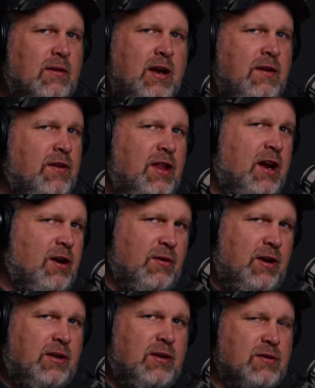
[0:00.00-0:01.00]
even they
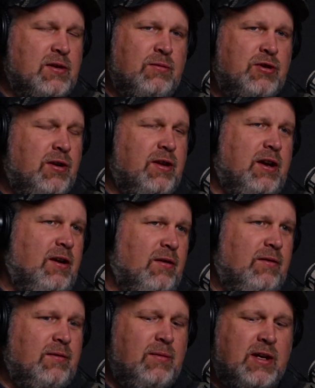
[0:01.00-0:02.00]
don't eat those. I'm sure they
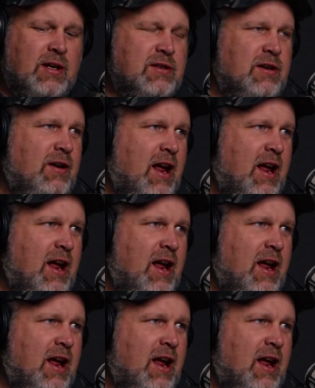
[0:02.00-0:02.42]
don't because they're